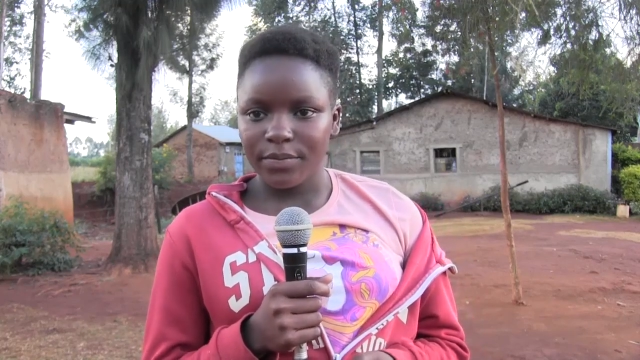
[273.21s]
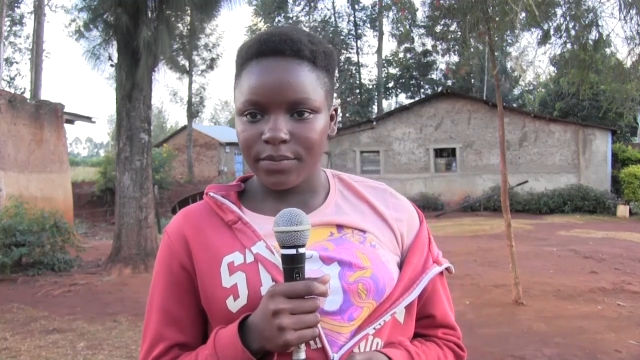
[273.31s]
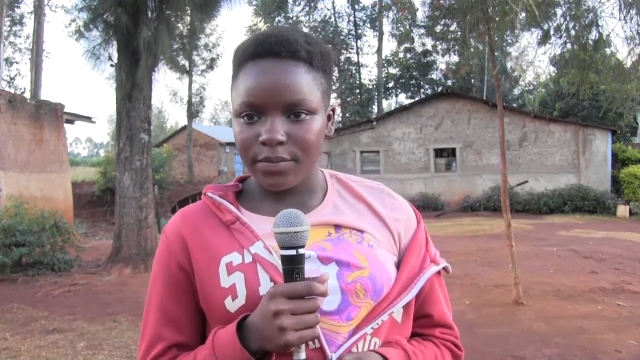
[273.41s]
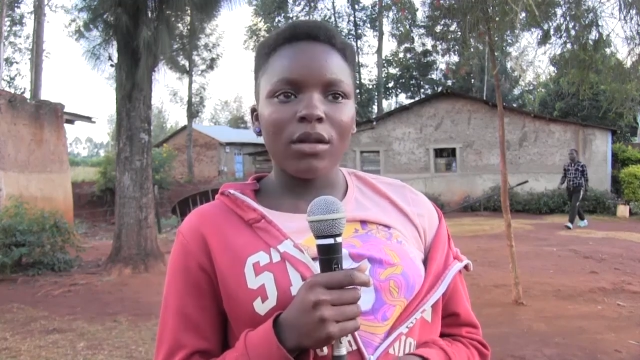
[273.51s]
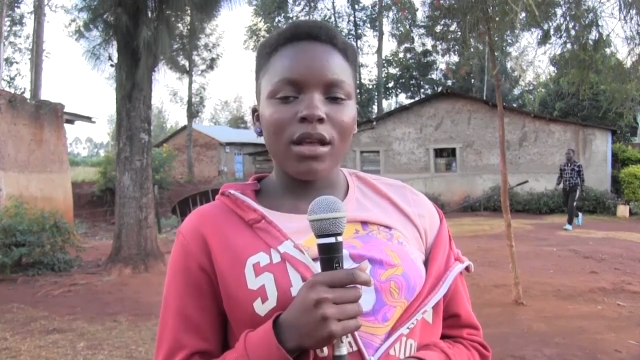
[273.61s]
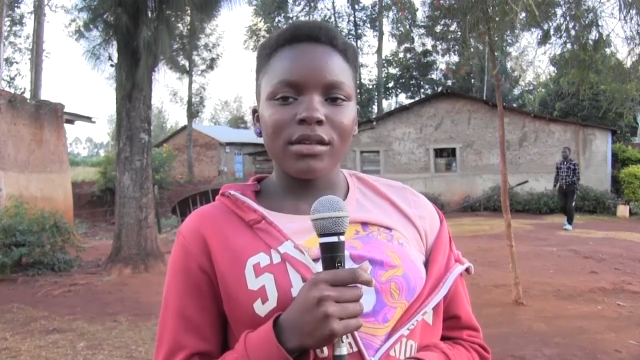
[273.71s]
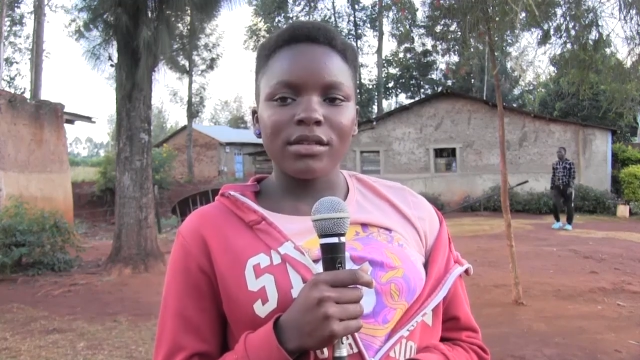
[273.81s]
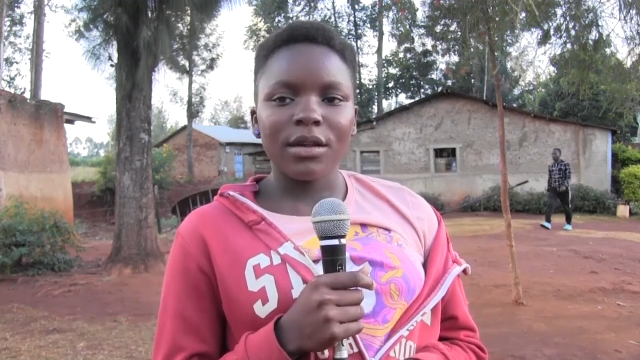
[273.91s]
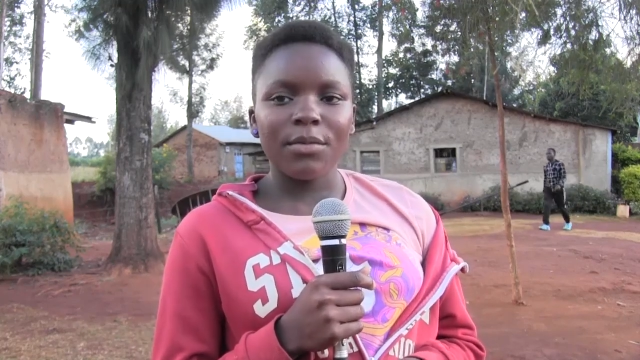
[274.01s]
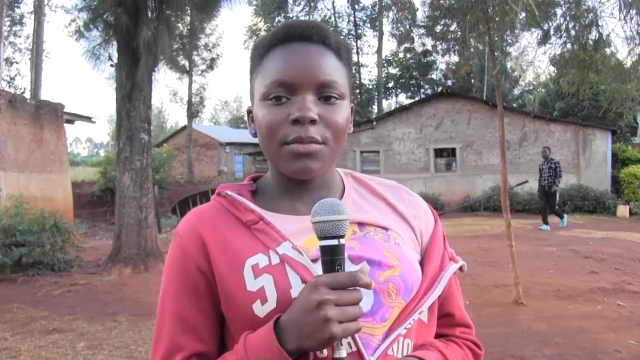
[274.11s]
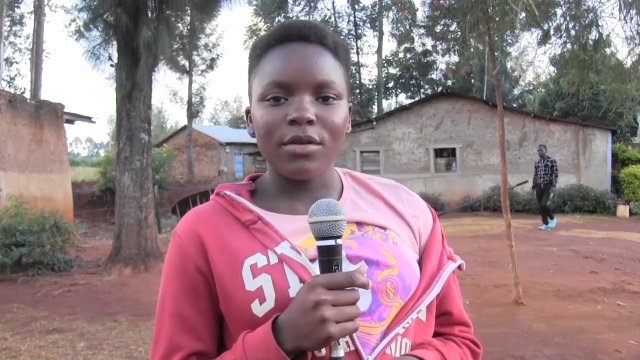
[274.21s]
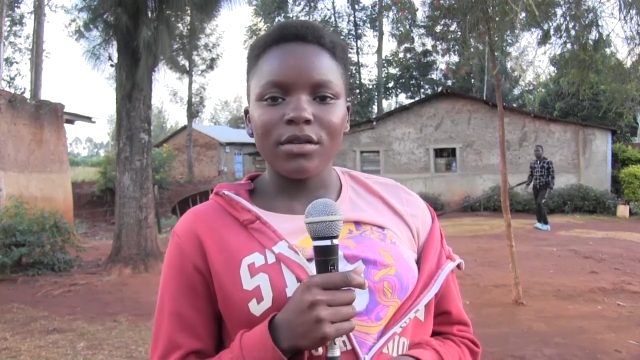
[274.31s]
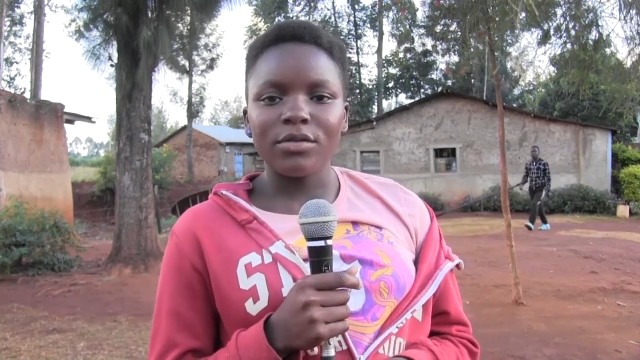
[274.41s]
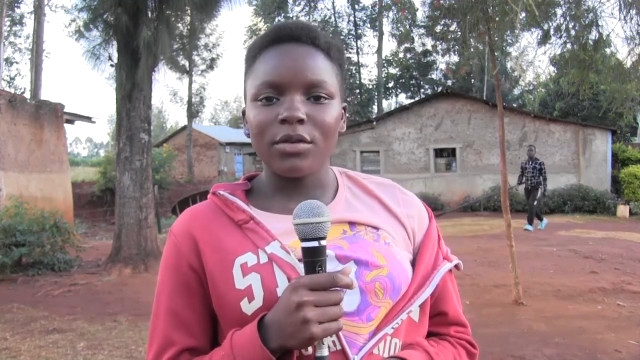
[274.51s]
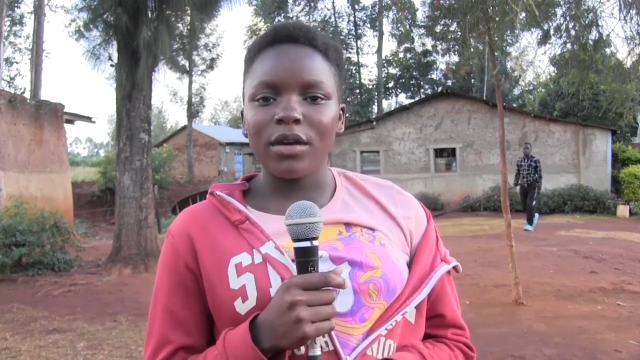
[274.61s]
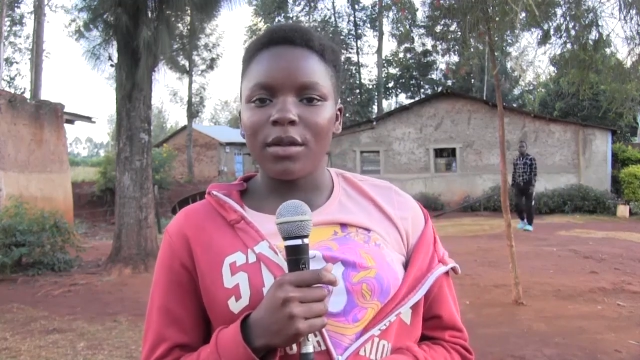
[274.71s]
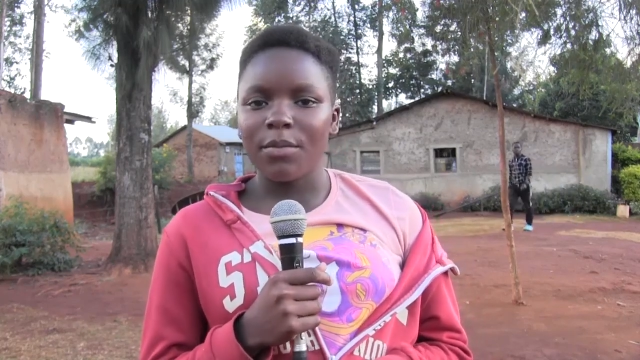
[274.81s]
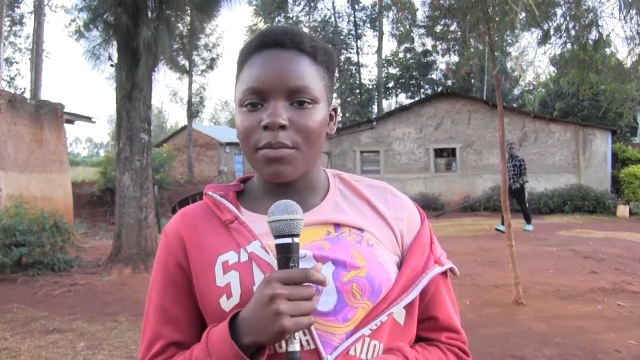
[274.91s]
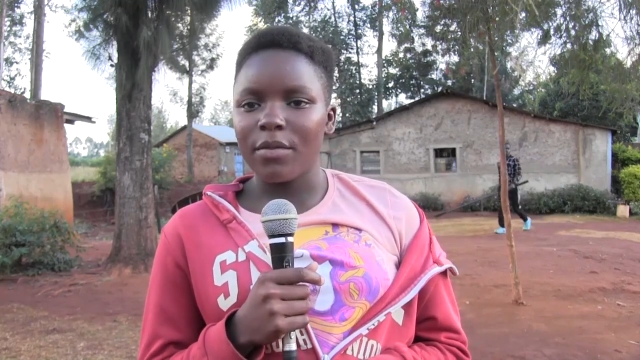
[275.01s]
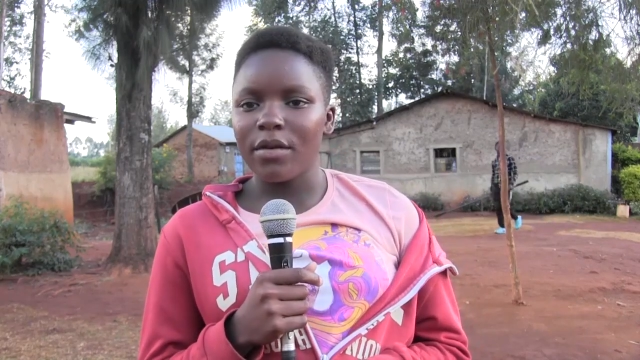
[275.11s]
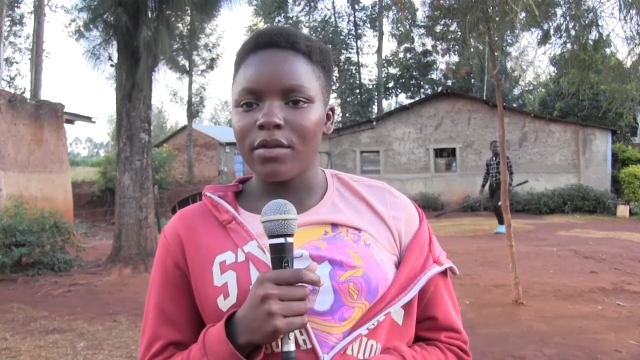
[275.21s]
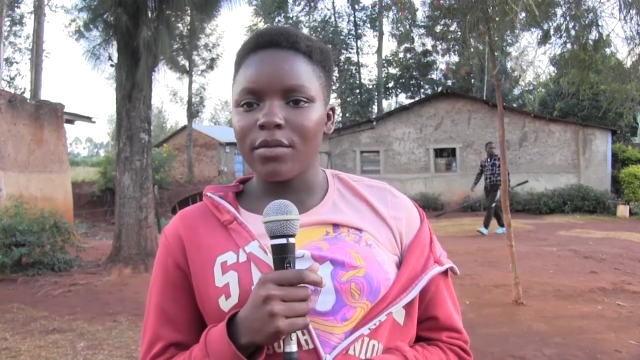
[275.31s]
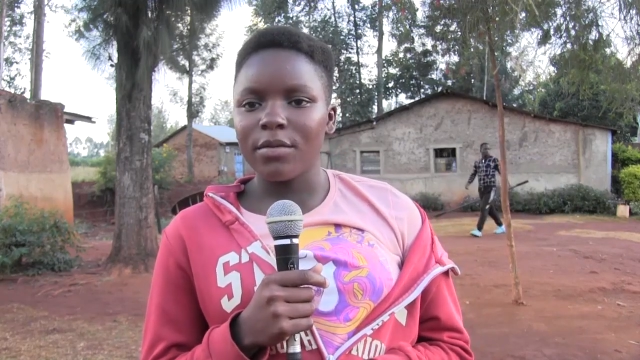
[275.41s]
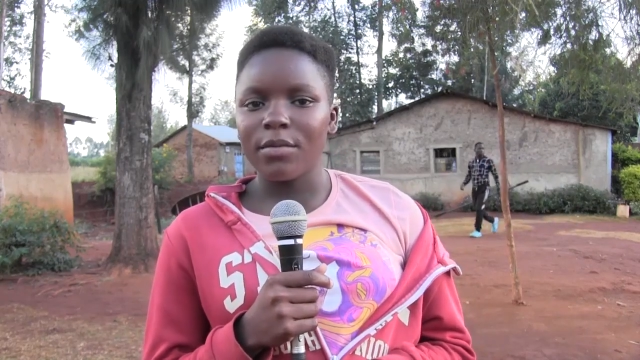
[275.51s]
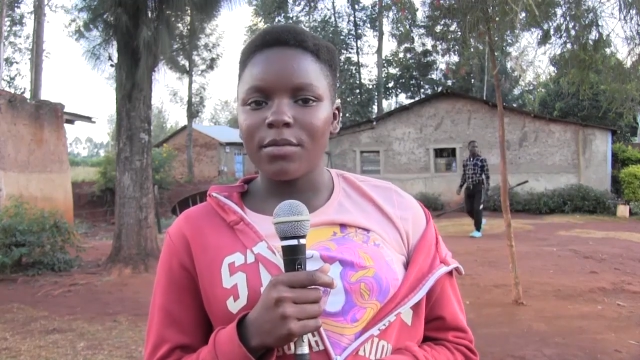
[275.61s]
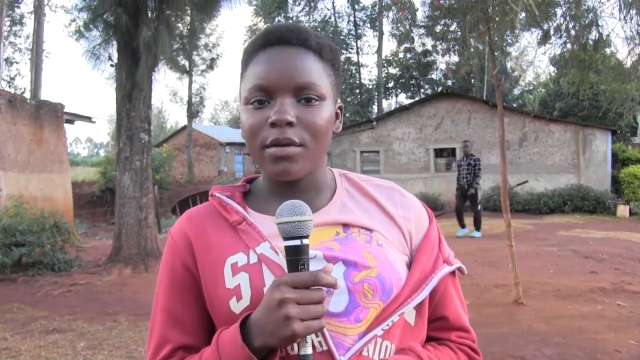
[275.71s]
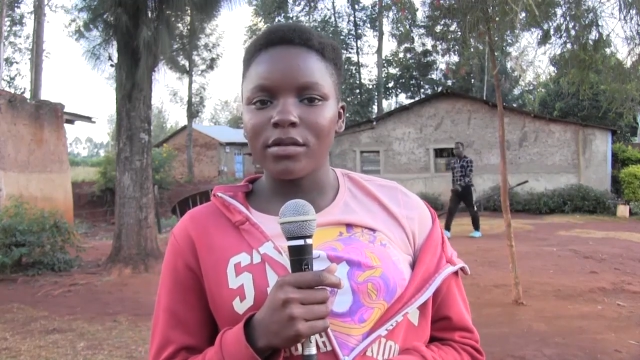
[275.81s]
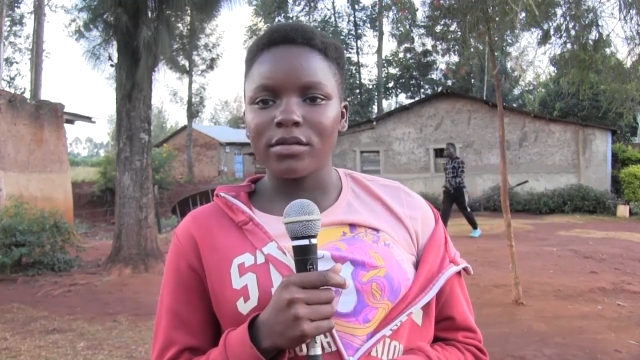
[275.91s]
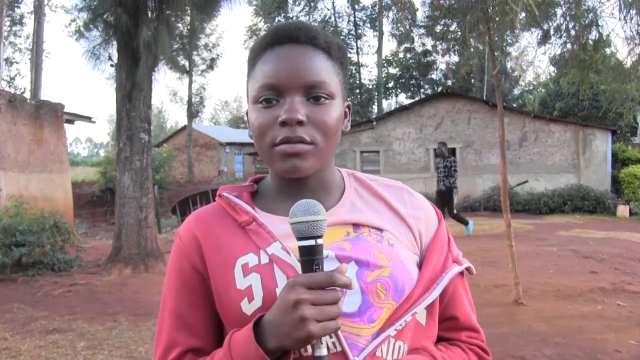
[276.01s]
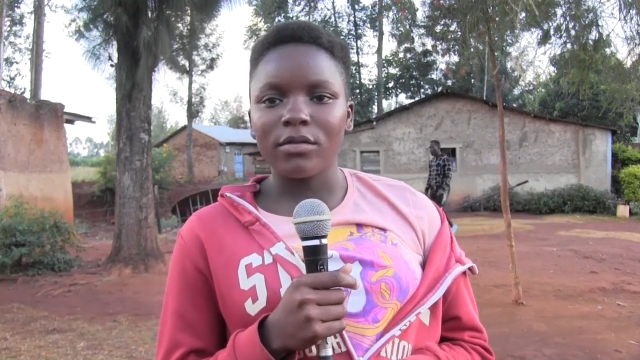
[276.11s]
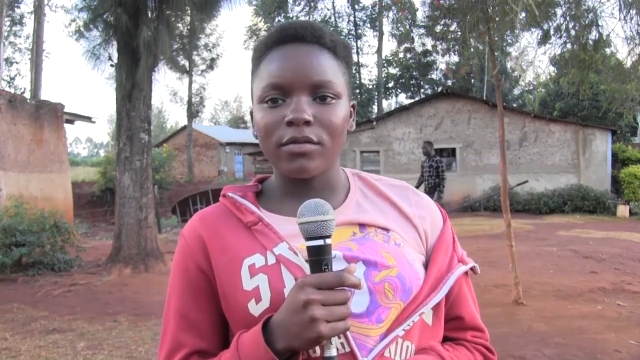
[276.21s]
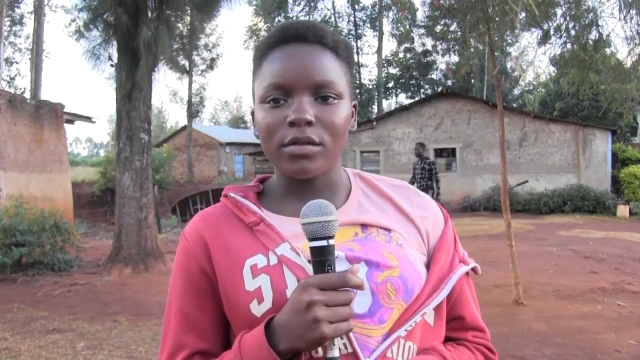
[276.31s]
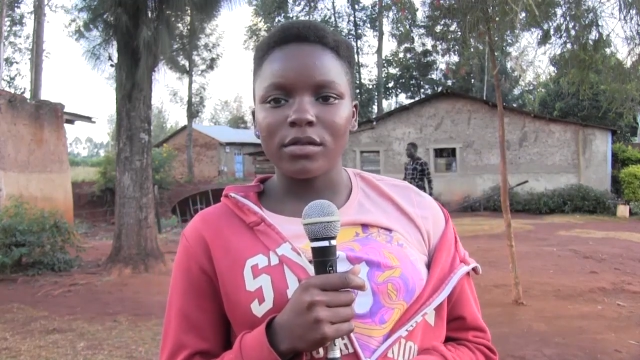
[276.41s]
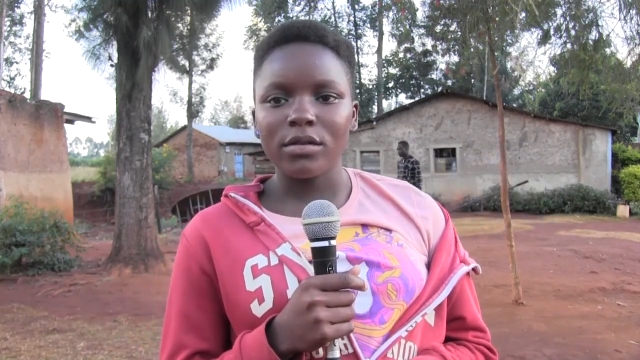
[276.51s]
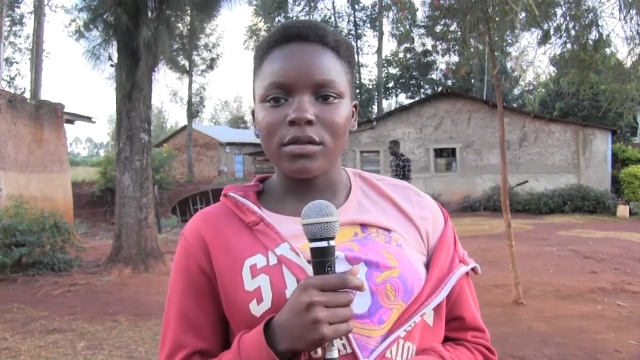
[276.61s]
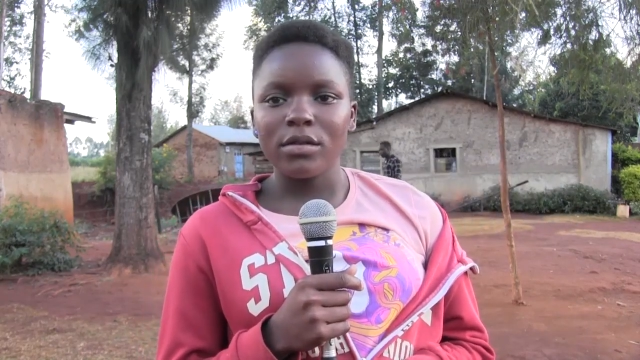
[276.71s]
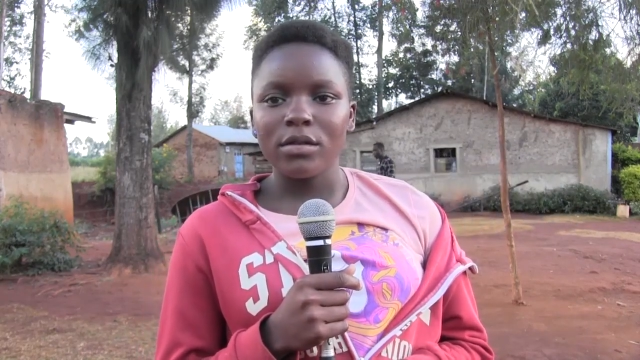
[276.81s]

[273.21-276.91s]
I would like somebody to help me buy school fees.